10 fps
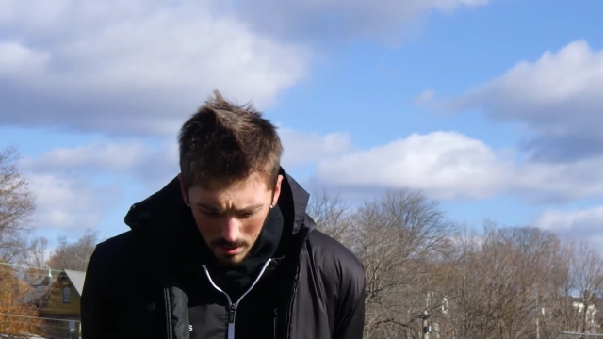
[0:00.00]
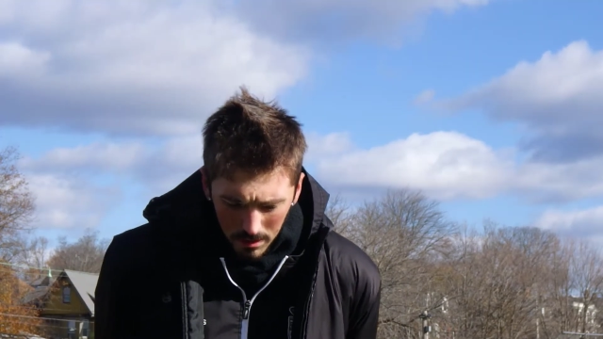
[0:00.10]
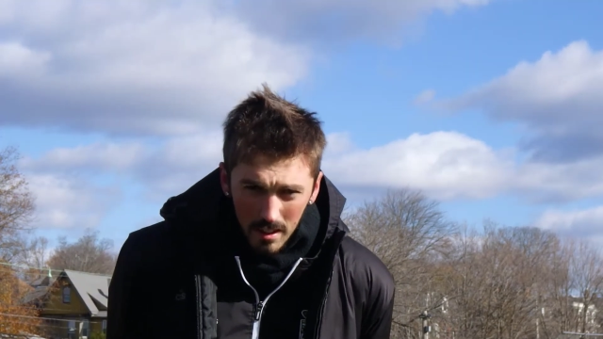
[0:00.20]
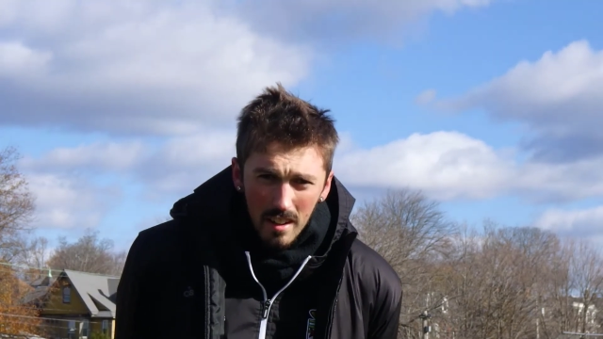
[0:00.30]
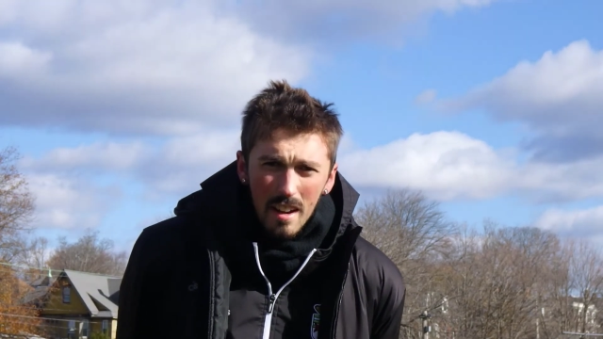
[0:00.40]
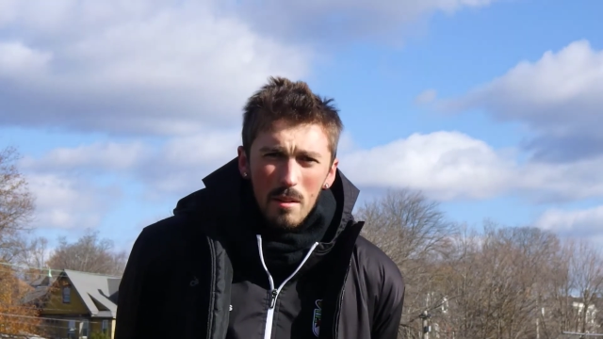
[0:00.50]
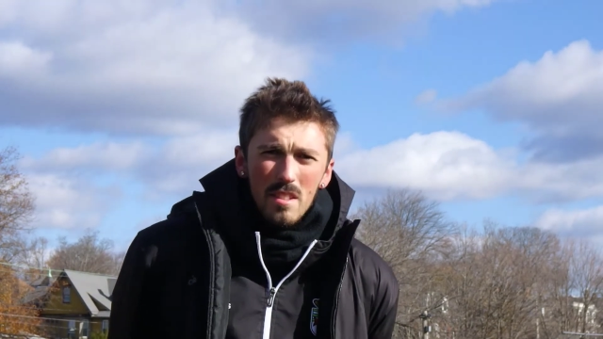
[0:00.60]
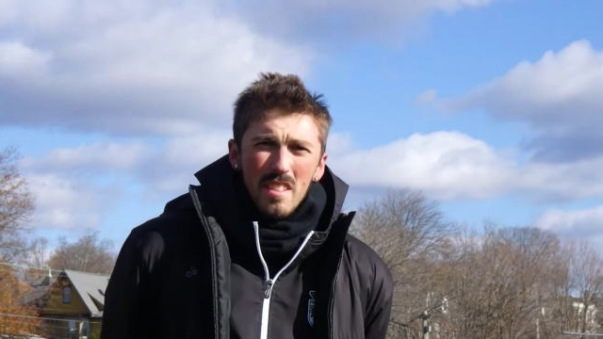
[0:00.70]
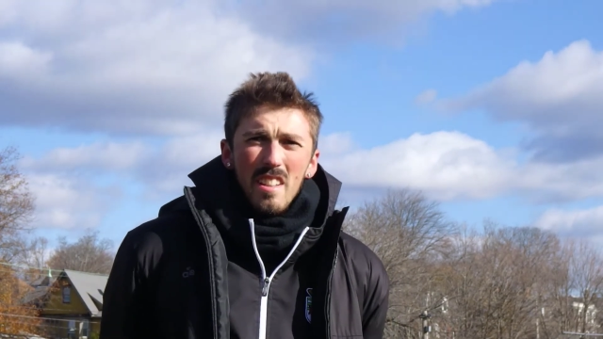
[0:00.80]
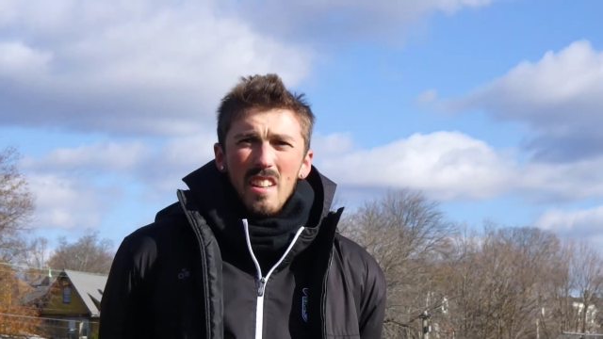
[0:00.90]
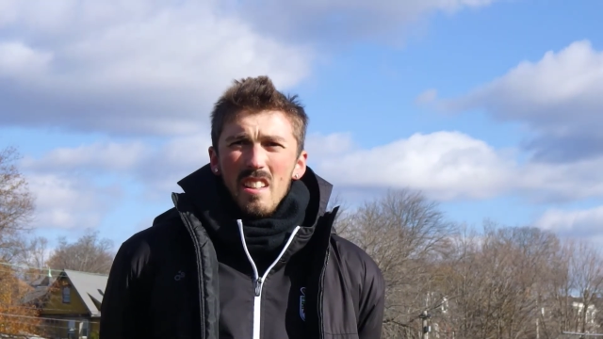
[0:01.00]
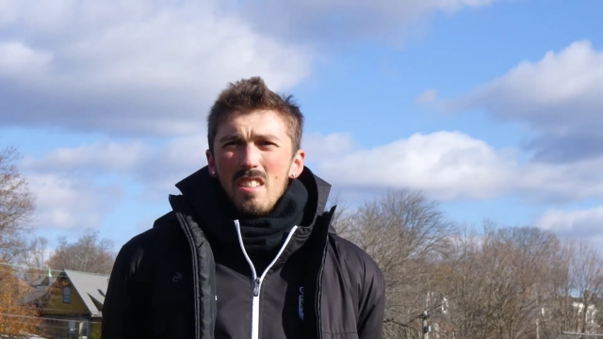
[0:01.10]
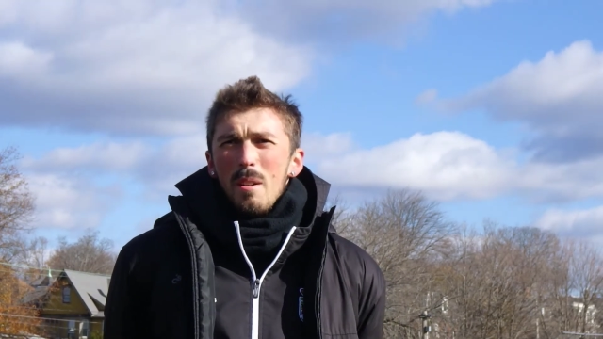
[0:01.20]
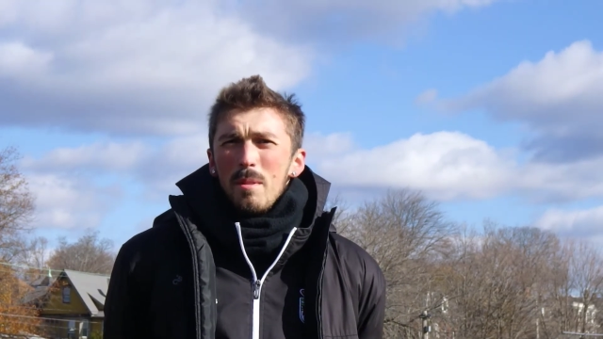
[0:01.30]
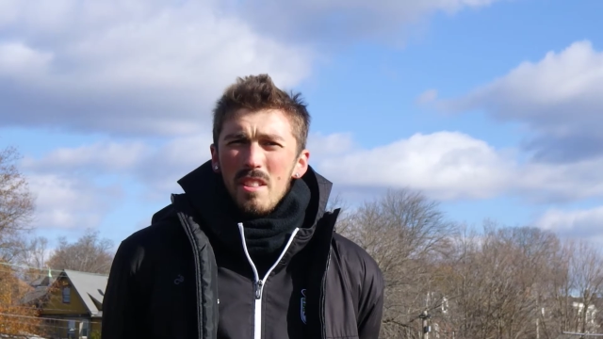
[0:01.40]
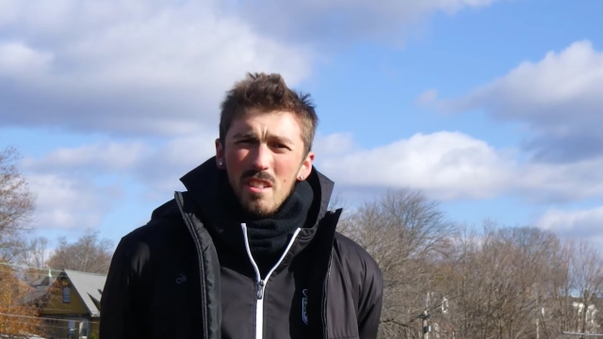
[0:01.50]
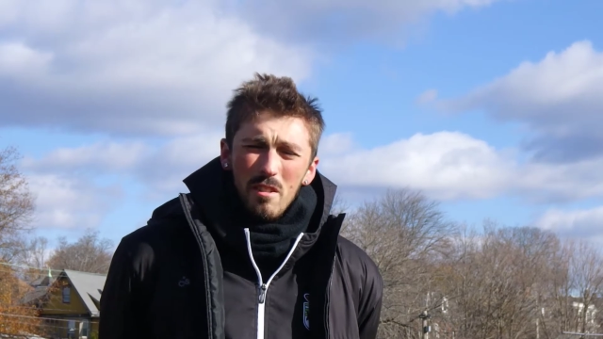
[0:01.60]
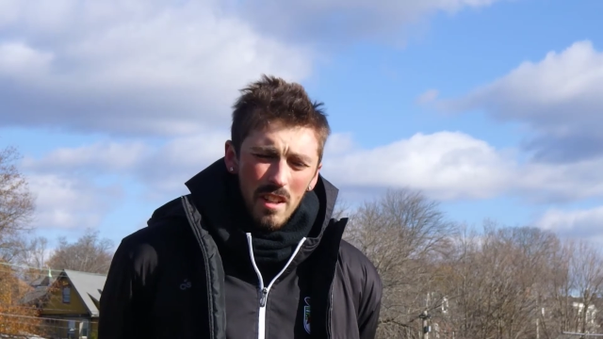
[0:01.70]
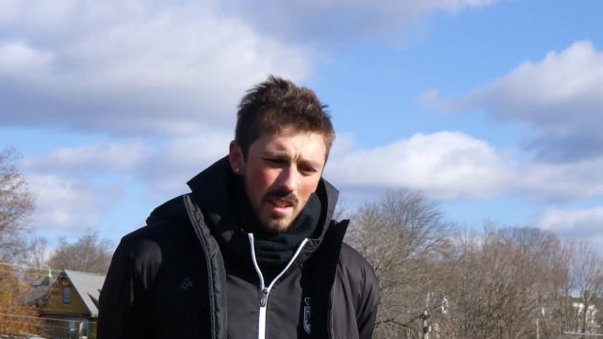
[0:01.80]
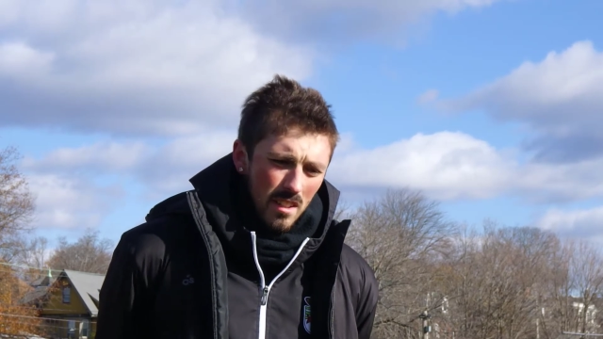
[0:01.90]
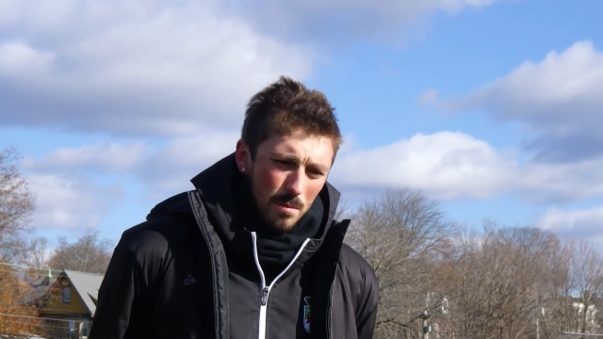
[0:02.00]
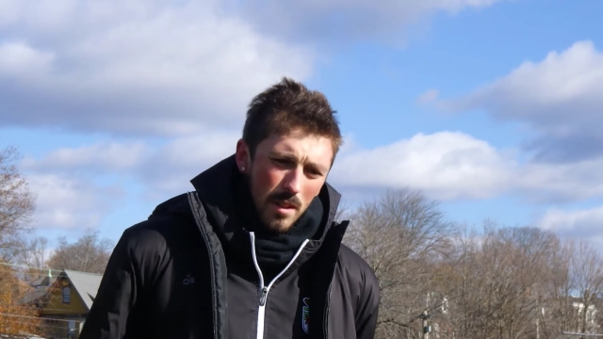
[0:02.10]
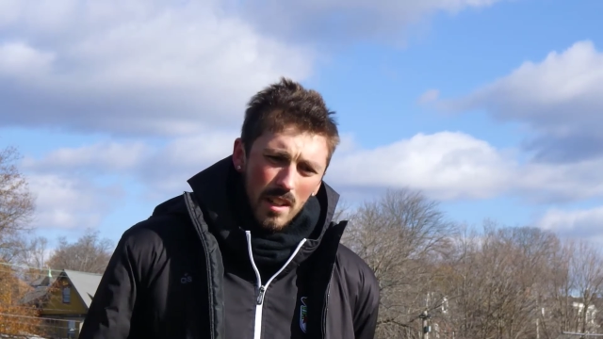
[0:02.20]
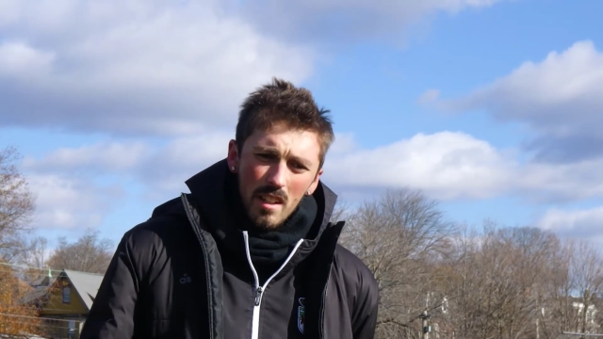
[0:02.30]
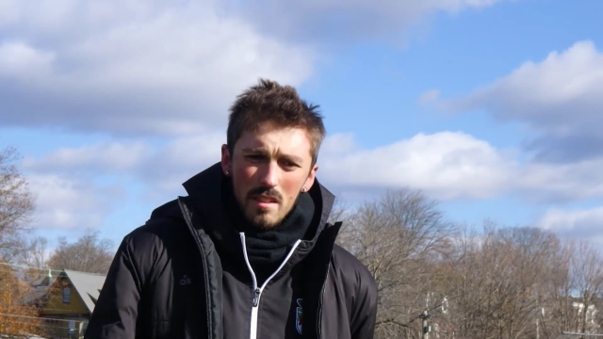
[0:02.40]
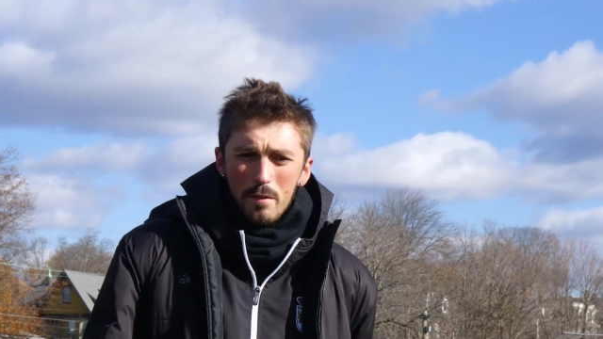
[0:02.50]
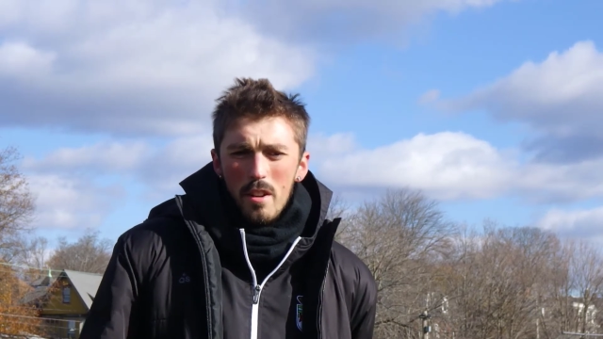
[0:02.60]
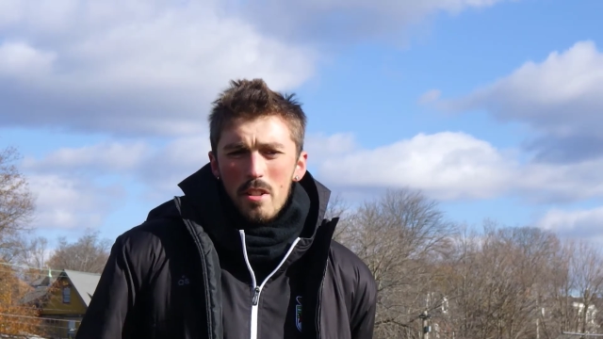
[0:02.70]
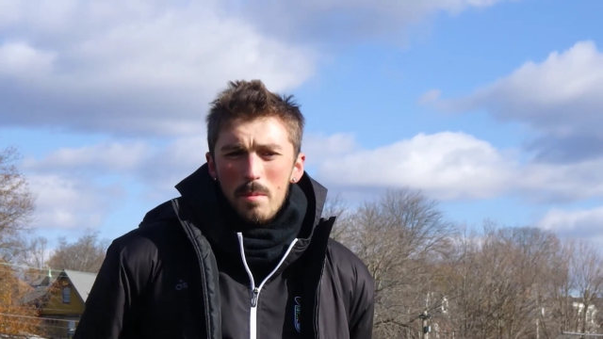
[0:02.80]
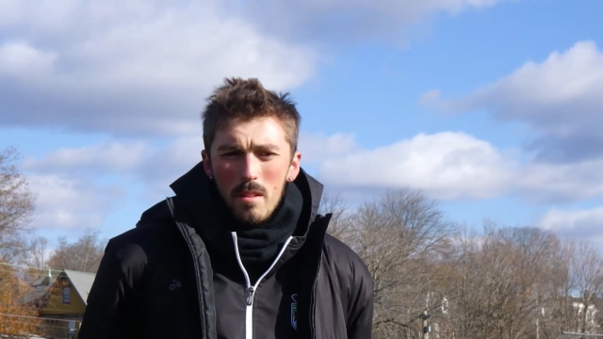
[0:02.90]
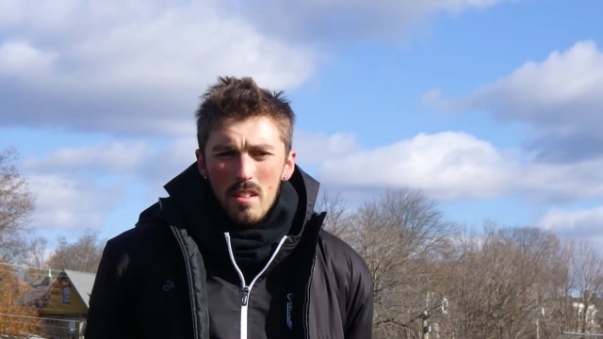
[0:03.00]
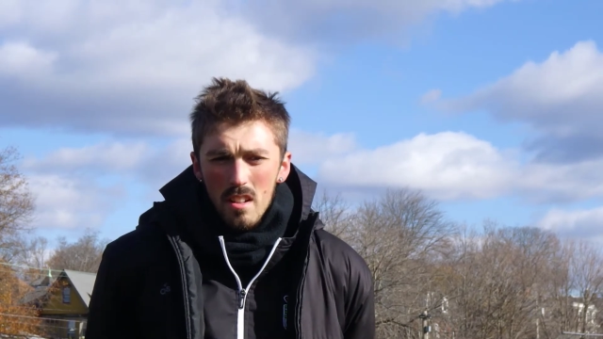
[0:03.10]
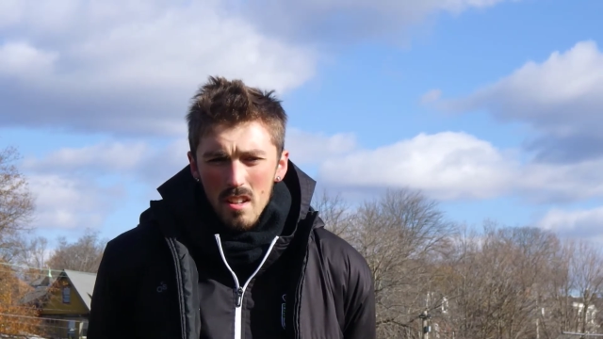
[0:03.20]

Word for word: out there, I would say Thomas is a great kid to bring in as a freshman.